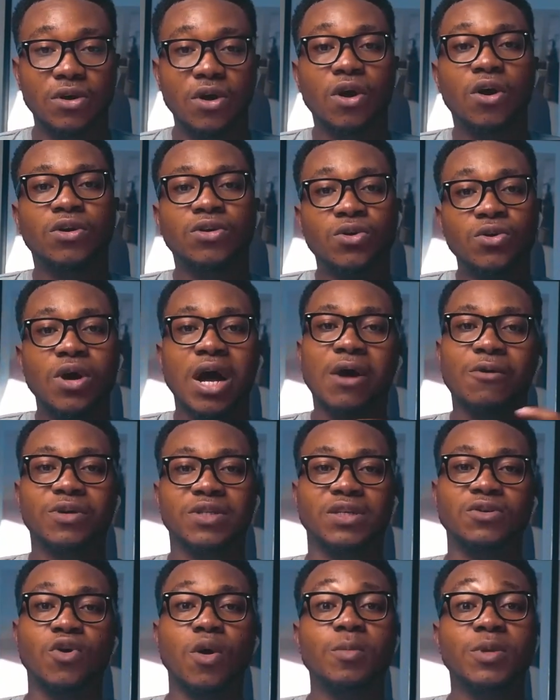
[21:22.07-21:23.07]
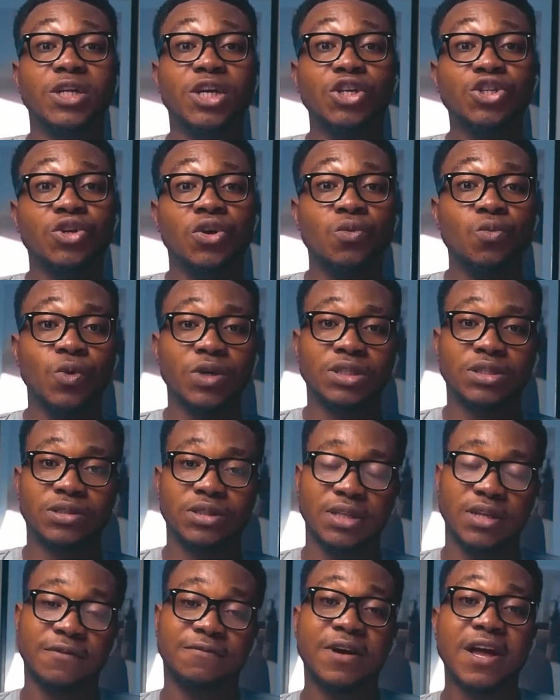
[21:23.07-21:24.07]
Although I was in communication
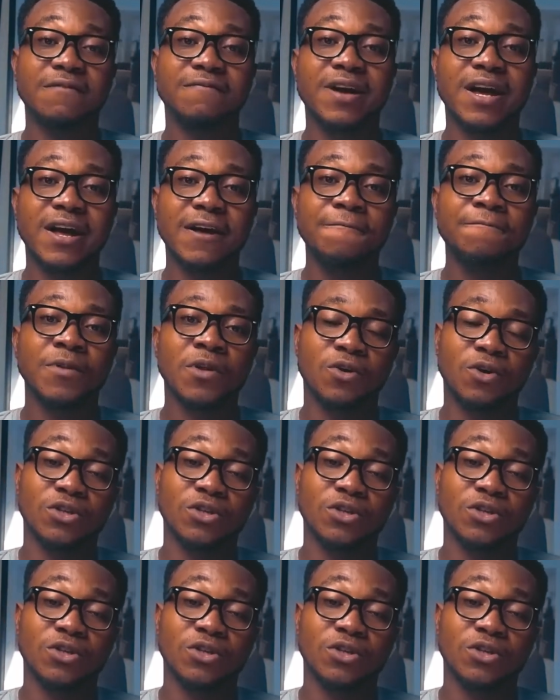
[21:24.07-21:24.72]
with the Fiverr